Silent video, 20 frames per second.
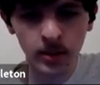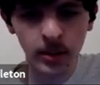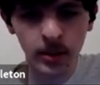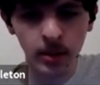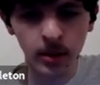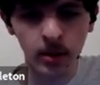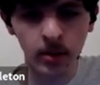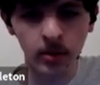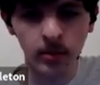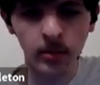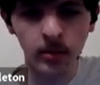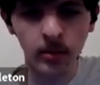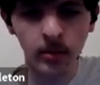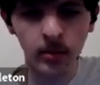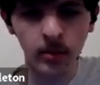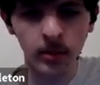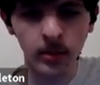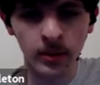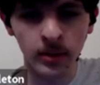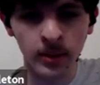So
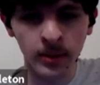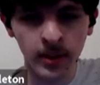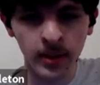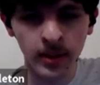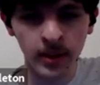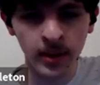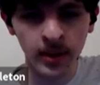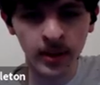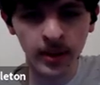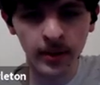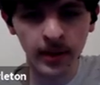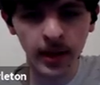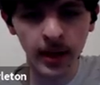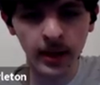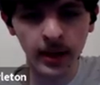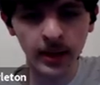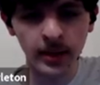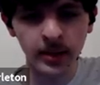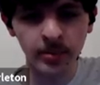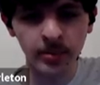
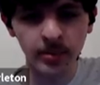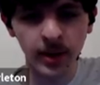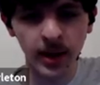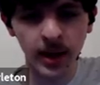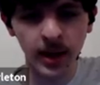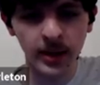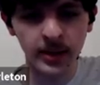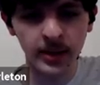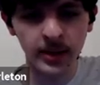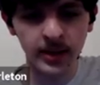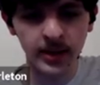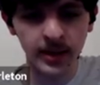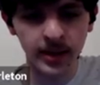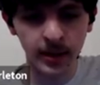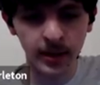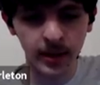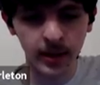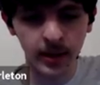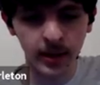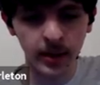that
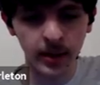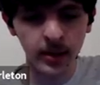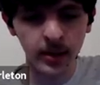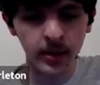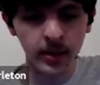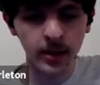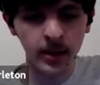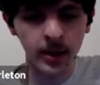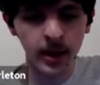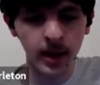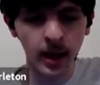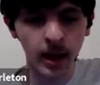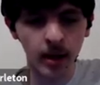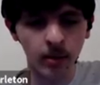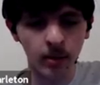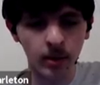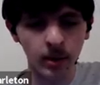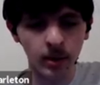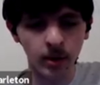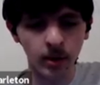explains
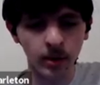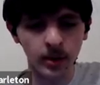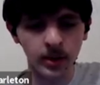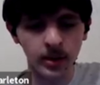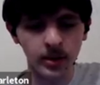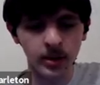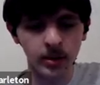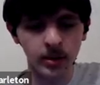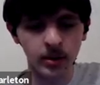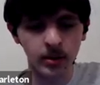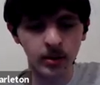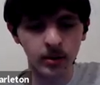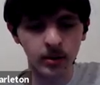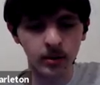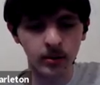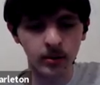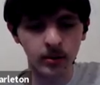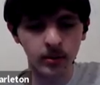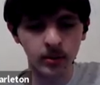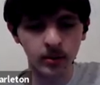how we're going
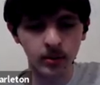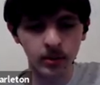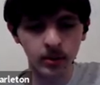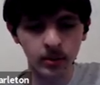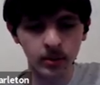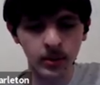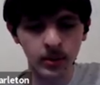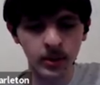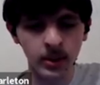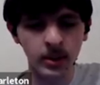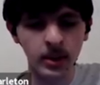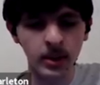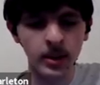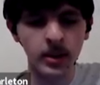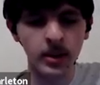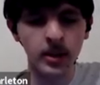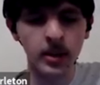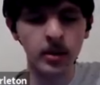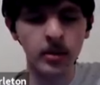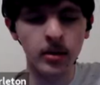to
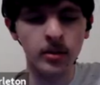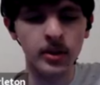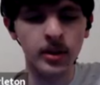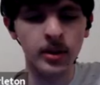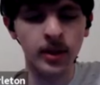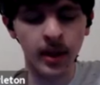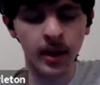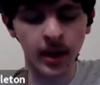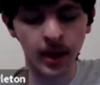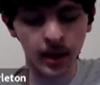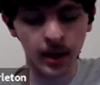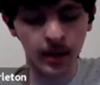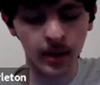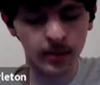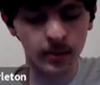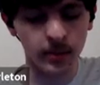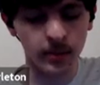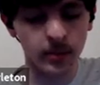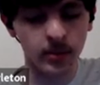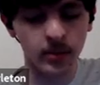use
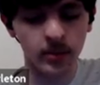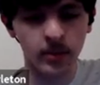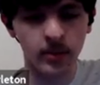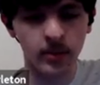the